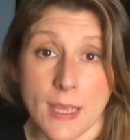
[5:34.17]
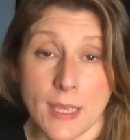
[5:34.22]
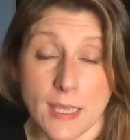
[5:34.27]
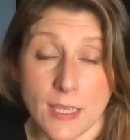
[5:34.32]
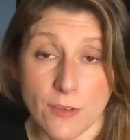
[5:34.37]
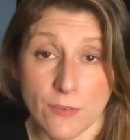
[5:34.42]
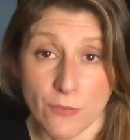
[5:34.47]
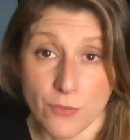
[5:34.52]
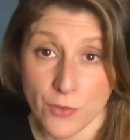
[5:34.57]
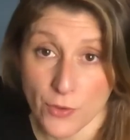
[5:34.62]

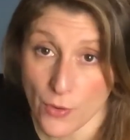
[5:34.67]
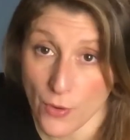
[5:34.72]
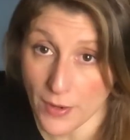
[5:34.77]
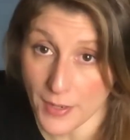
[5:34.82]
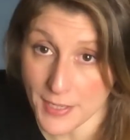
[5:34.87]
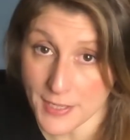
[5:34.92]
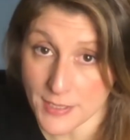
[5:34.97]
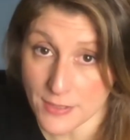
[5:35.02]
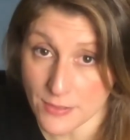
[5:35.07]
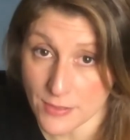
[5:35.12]
If you are
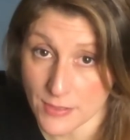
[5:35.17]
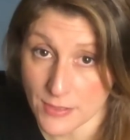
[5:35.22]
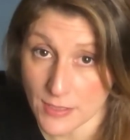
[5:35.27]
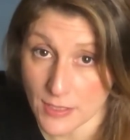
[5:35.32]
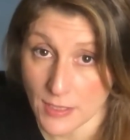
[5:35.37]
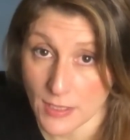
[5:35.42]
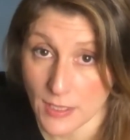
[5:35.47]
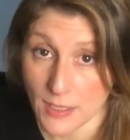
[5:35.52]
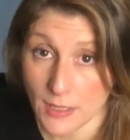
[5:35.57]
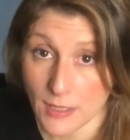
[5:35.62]

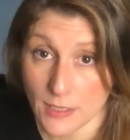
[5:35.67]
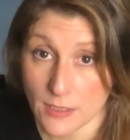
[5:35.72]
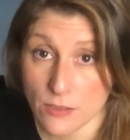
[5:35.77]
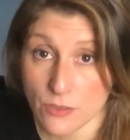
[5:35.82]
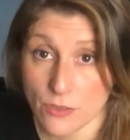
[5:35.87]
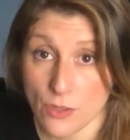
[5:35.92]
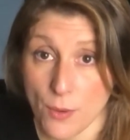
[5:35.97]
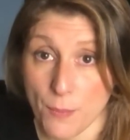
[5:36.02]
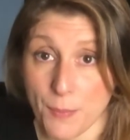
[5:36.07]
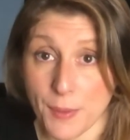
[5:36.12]
interested in this
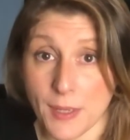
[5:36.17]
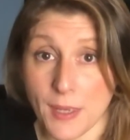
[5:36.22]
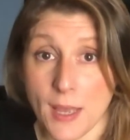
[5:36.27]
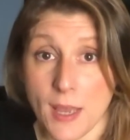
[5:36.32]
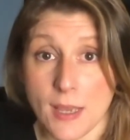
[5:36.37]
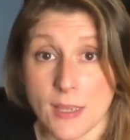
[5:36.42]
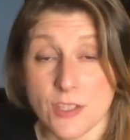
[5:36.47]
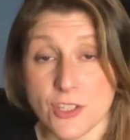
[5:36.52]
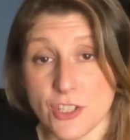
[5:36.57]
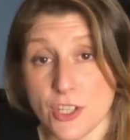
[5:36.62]

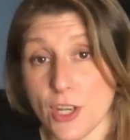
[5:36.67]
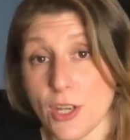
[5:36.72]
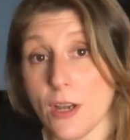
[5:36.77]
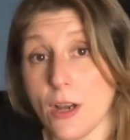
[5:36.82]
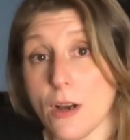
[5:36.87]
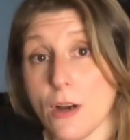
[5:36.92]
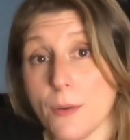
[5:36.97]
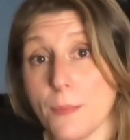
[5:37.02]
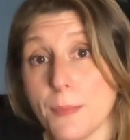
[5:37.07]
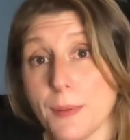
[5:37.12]
topic, check
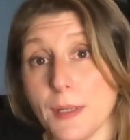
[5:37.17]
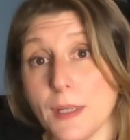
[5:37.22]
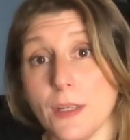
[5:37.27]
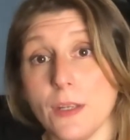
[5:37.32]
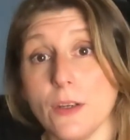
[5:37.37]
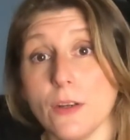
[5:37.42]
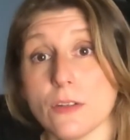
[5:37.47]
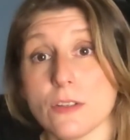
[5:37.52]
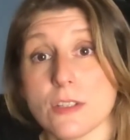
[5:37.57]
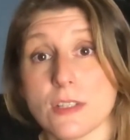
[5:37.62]
our
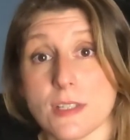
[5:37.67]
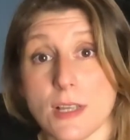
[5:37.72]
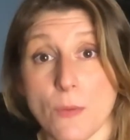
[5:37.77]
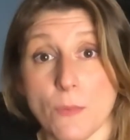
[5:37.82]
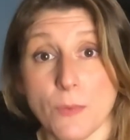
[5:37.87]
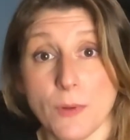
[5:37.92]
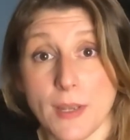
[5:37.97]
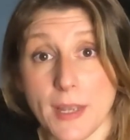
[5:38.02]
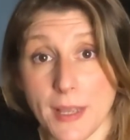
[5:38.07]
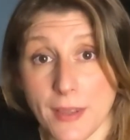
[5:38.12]
video
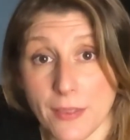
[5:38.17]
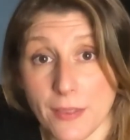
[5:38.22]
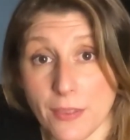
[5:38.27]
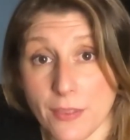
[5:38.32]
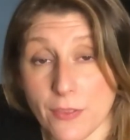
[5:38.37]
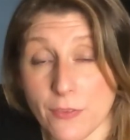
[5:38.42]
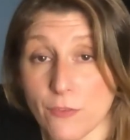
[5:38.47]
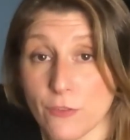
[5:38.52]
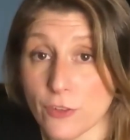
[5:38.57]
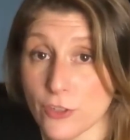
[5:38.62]
Some
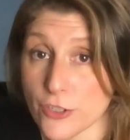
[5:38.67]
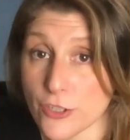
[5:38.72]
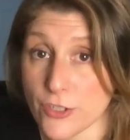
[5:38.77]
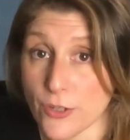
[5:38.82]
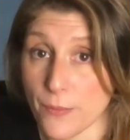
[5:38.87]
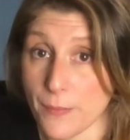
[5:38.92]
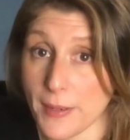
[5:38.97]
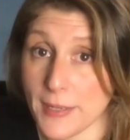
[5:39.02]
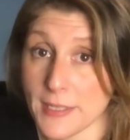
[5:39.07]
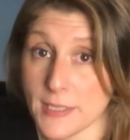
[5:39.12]
Length for
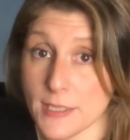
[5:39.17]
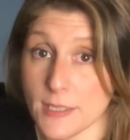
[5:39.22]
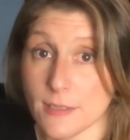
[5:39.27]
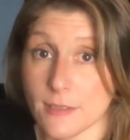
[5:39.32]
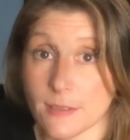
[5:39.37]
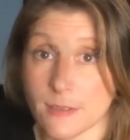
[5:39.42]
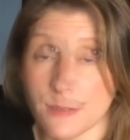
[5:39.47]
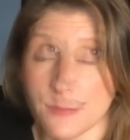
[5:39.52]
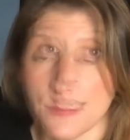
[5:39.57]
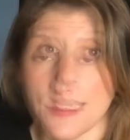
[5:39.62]
some
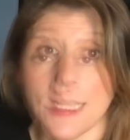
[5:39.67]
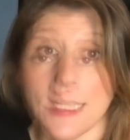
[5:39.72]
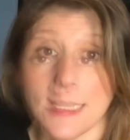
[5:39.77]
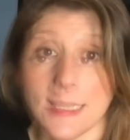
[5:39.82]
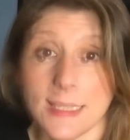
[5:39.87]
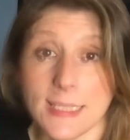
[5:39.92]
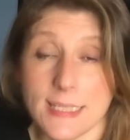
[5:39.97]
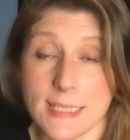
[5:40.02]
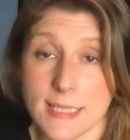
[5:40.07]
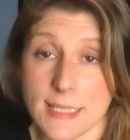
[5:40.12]
ideas.
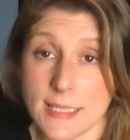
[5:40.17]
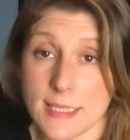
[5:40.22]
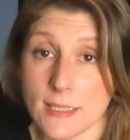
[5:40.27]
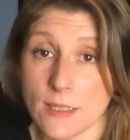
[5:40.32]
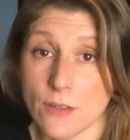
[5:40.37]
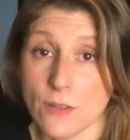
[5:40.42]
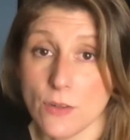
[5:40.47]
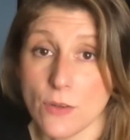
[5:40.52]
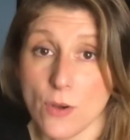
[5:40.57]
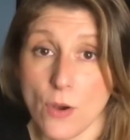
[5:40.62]
This is a
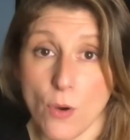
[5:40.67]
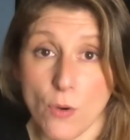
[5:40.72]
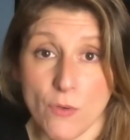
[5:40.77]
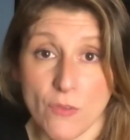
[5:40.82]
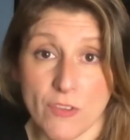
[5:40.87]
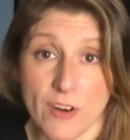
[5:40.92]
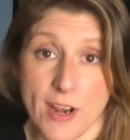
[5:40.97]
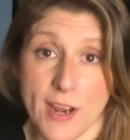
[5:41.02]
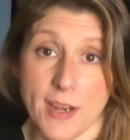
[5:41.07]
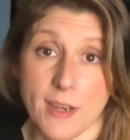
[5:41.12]

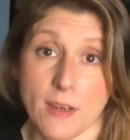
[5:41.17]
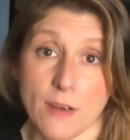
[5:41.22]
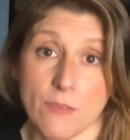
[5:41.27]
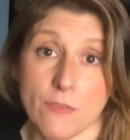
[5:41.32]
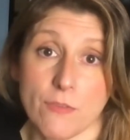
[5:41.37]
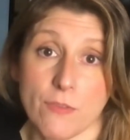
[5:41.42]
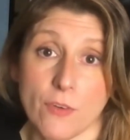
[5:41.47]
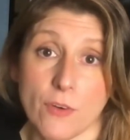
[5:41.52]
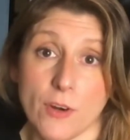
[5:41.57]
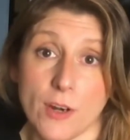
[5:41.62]
no-brainer
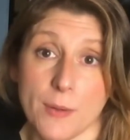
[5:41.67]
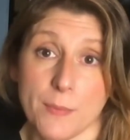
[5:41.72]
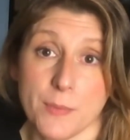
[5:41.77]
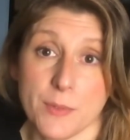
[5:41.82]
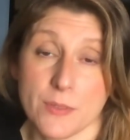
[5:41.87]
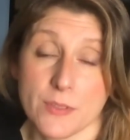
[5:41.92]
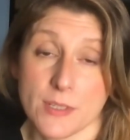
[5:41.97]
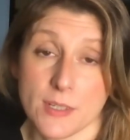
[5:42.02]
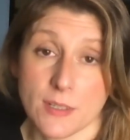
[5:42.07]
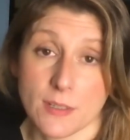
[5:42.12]
for a
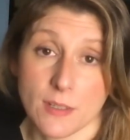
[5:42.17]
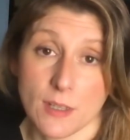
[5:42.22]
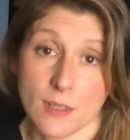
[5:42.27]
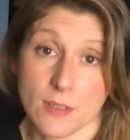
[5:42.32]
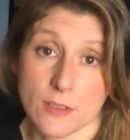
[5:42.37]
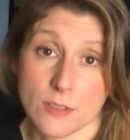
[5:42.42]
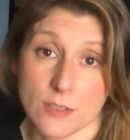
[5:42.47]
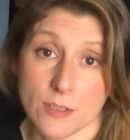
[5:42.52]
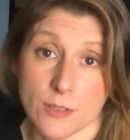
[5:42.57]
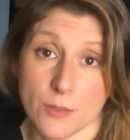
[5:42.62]
music
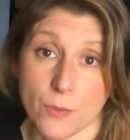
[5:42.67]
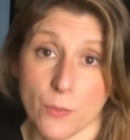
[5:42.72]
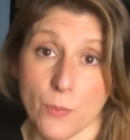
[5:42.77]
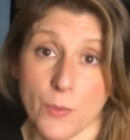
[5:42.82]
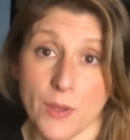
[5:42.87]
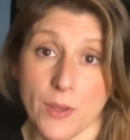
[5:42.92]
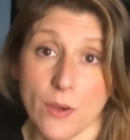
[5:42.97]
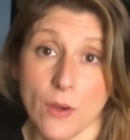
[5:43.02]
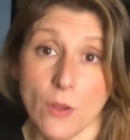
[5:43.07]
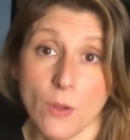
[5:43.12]
teacher.
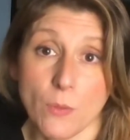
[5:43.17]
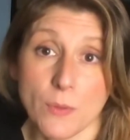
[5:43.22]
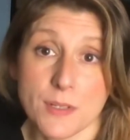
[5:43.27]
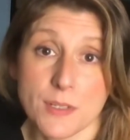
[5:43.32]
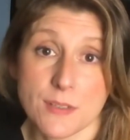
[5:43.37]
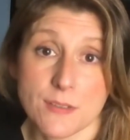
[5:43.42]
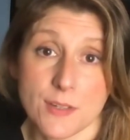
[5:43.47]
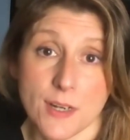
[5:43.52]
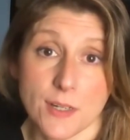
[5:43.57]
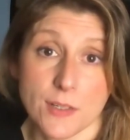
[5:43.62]
We
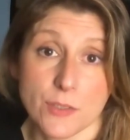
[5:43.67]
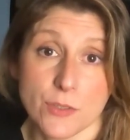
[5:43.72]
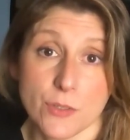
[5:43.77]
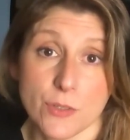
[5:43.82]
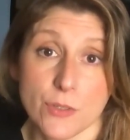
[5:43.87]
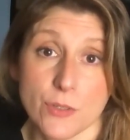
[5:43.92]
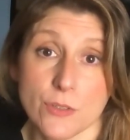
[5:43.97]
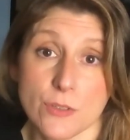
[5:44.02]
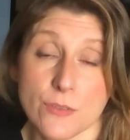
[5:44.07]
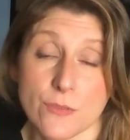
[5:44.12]
always try to
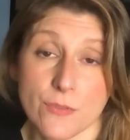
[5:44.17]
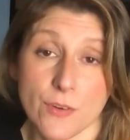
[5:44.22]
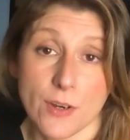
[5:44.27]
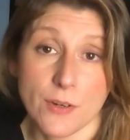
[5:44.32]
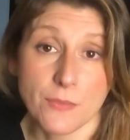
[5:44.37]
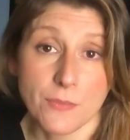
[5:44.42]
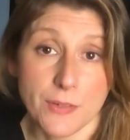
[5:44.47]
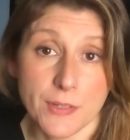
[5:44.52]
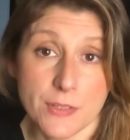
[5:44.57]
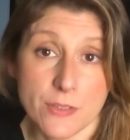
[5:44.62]
use
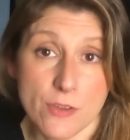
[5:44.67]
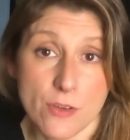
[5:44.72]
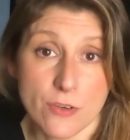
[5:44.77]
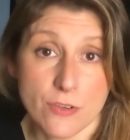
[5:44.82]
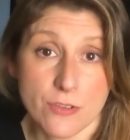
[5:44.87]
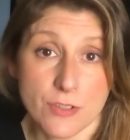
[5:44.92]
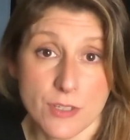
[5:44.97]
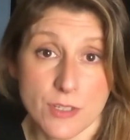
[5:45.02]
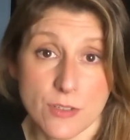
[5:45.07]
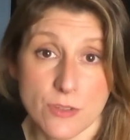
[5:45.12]
fun
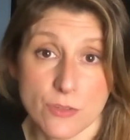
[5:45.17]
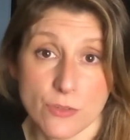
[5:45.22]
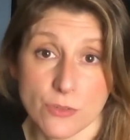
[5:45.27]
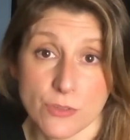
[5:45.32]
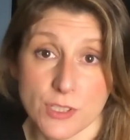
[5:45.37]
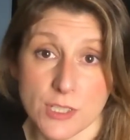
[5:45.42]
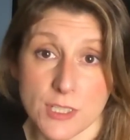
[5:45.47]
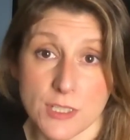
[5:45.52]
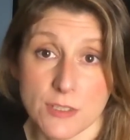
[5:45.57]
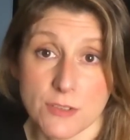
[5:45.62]
resources to
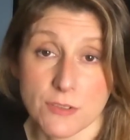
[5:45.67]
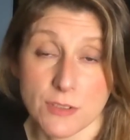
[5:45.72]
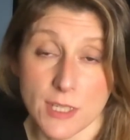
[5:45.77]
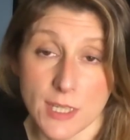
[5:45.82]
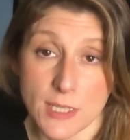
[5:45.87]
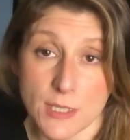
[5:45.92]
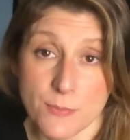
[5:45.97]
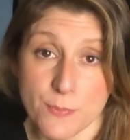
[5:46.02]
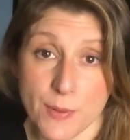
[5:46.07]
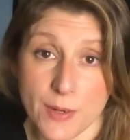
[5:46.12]
teach
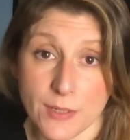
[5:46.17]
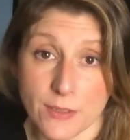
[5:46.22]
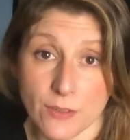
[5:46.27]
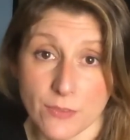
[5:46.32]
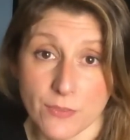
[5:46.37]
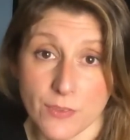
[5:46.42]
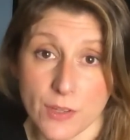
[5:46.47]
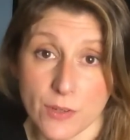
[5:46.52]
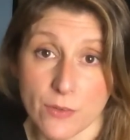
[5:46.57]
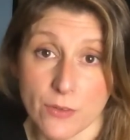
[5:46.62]
this part
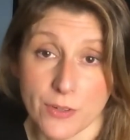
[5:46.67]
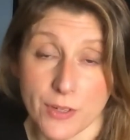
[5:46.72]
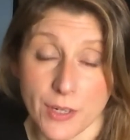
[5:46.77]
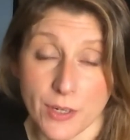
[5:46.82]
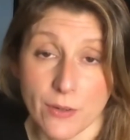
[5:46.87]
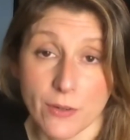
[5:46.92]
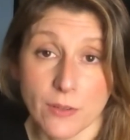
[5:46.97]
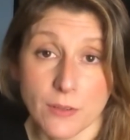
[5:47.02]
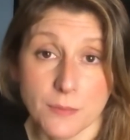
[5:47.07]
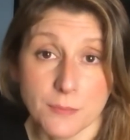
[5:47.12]
of the
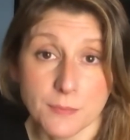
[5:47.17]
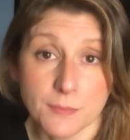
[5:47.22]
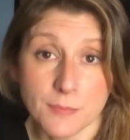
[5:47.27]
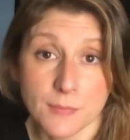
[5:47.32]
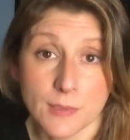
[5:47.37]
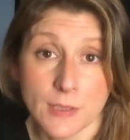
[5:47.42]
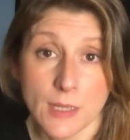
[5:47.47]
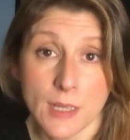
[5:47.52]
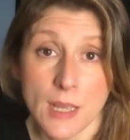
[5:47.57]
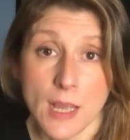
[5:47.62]

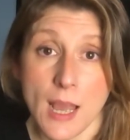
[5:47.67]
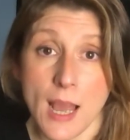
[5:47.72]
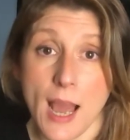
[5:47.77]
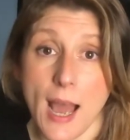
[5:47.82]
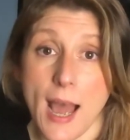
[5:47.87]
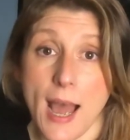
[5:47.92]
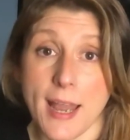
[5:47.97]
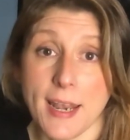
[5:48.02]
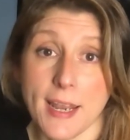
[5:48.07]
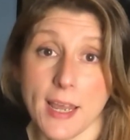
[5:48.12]
curriculum
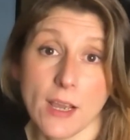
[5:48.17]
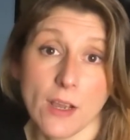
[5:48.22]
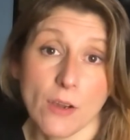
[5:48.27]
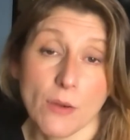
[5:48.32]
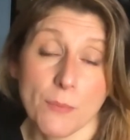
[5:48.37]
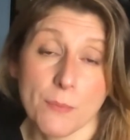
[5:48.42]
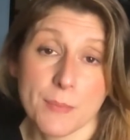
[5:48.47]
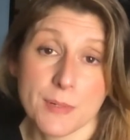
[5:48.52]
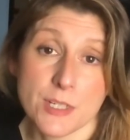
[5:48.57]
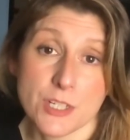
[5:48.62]
and
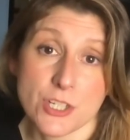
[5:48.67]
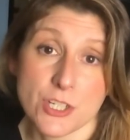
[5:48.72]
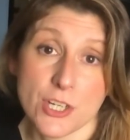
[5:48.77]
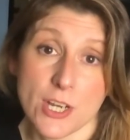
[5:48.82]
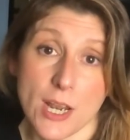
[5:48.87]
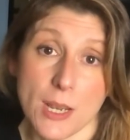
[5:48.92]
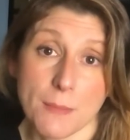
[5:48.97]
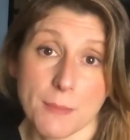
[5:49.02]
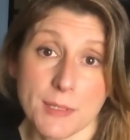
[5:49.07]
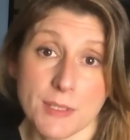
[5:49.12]

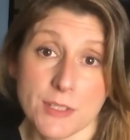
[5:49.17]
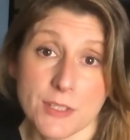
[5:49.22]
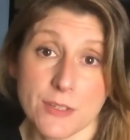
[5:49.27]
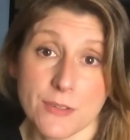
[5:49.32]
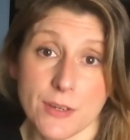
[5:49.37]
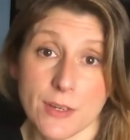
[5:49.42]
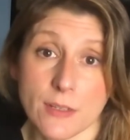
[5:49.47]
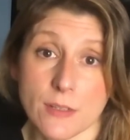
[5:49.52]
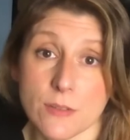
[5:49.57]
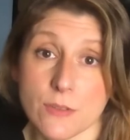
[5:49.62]
unconventional
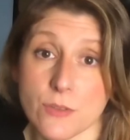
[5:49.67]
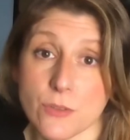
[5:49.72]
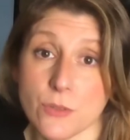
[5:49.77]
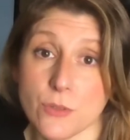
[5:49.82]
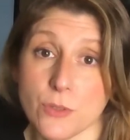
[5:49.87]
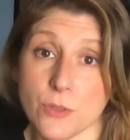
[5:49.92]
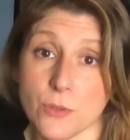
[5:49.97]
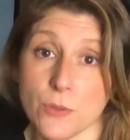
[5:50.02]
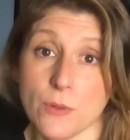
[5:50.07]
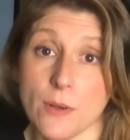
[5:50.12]
materials to
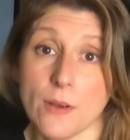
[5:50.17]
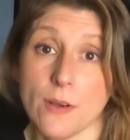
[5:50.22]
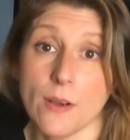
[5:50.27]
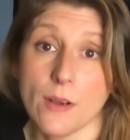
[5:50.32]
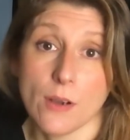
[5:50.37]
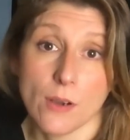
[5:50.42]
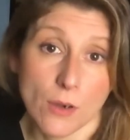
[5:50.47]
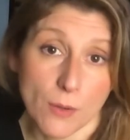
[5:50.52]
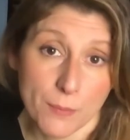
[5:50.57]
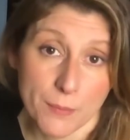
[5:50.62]
do
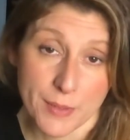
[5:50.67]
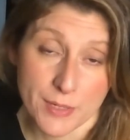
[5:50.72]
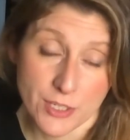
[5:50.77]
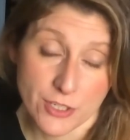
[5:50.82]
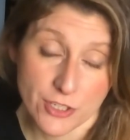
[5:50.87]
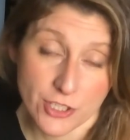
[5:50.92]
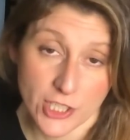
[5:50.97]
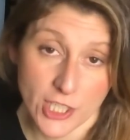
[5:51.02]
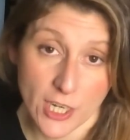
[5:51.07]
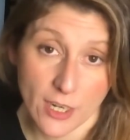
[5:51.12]

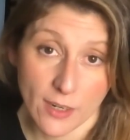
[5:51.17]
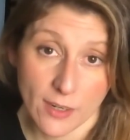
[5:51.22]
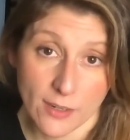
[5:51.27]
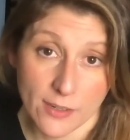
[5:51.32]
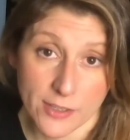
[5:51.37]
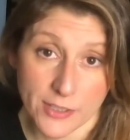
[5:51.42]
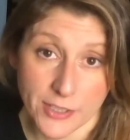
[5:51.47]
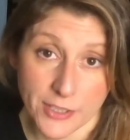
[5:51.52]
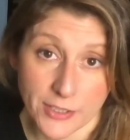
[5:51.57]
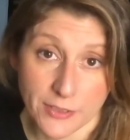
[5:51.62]
conventional
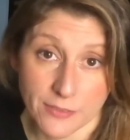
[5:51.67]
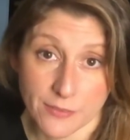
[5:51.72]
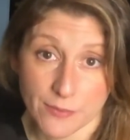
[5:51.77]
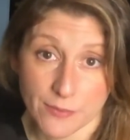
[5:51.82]
learning.